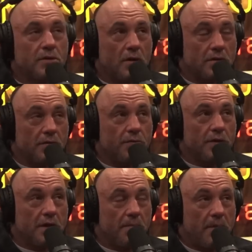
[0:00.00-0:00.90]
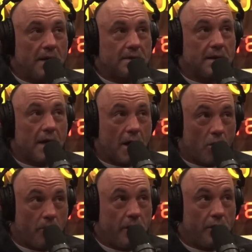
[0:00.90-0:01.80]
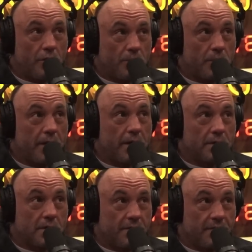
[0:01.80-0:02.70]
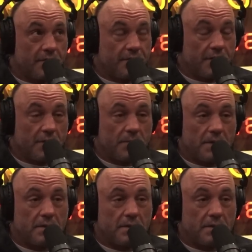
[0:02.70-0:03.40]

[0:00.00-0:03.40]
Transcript: also really amazing how many good players come from the Philippines.